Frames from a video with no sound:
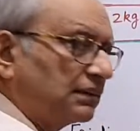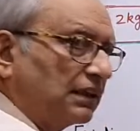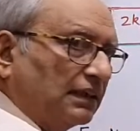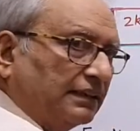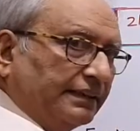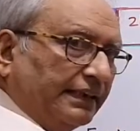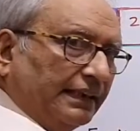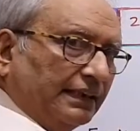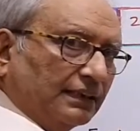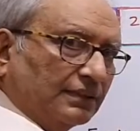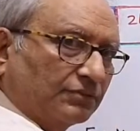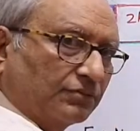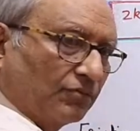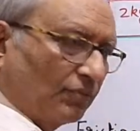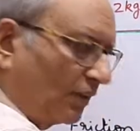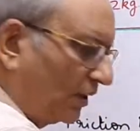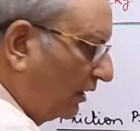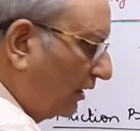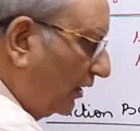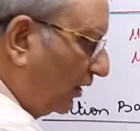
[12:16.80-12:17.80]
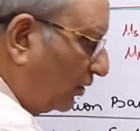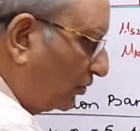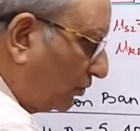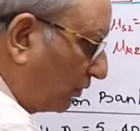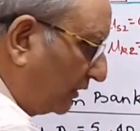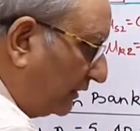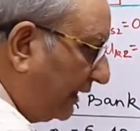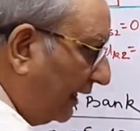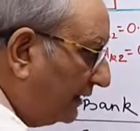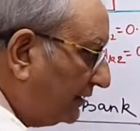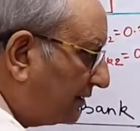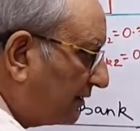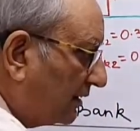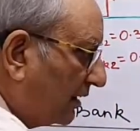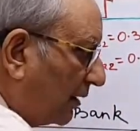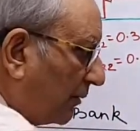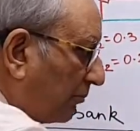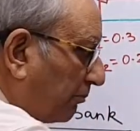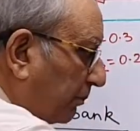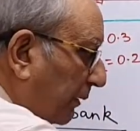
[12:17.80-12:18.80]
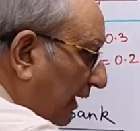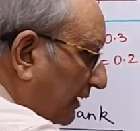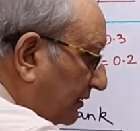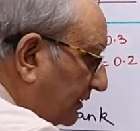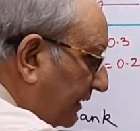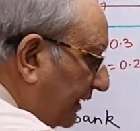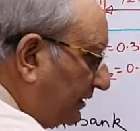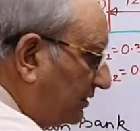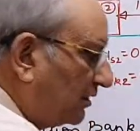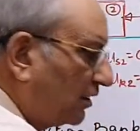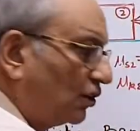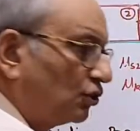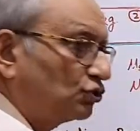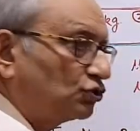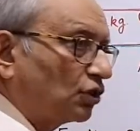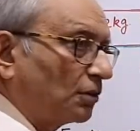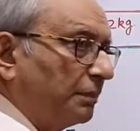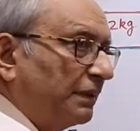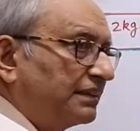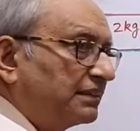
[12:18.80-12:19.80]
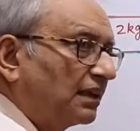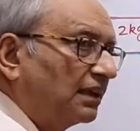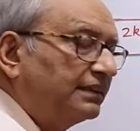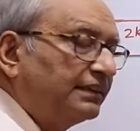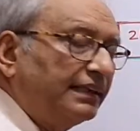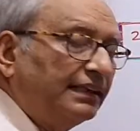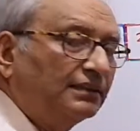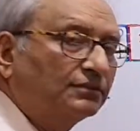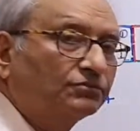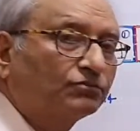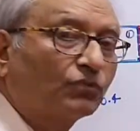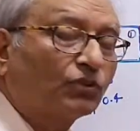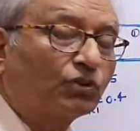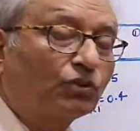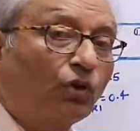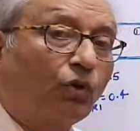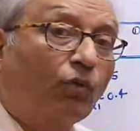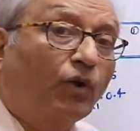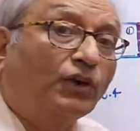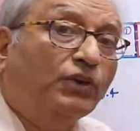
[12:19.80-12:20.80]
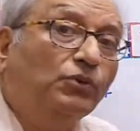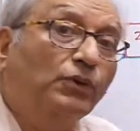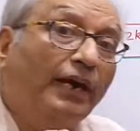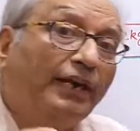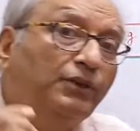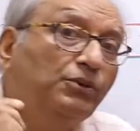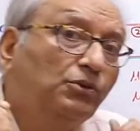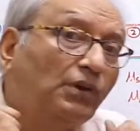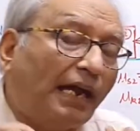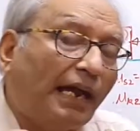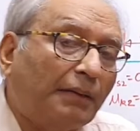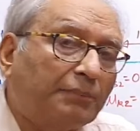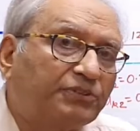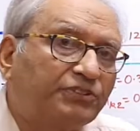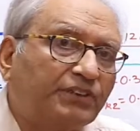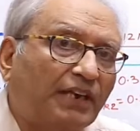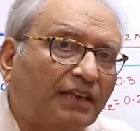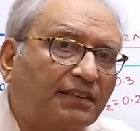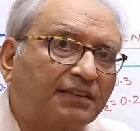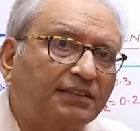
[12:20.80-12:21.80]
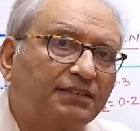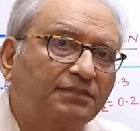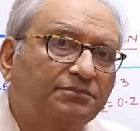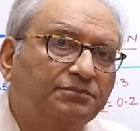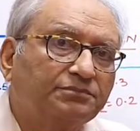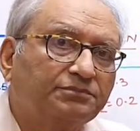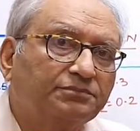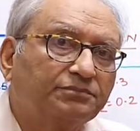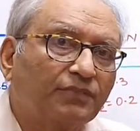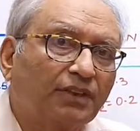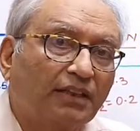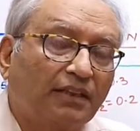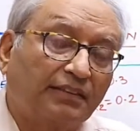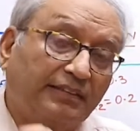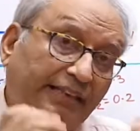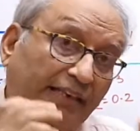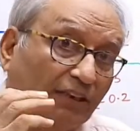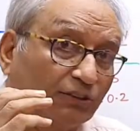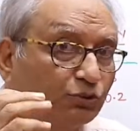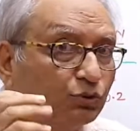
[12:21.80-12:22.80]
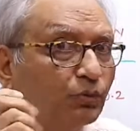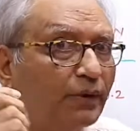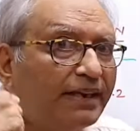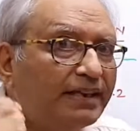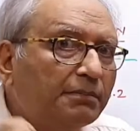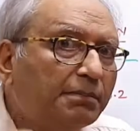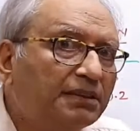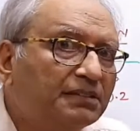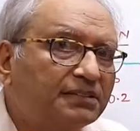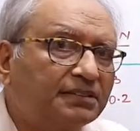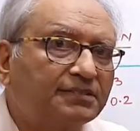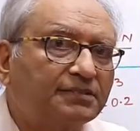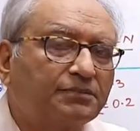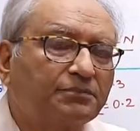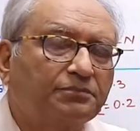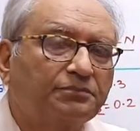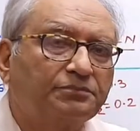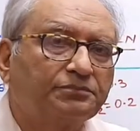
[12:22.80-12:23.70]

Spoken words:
30. So this plus this should be 30. Now what do? I'm stuck. There are two variables.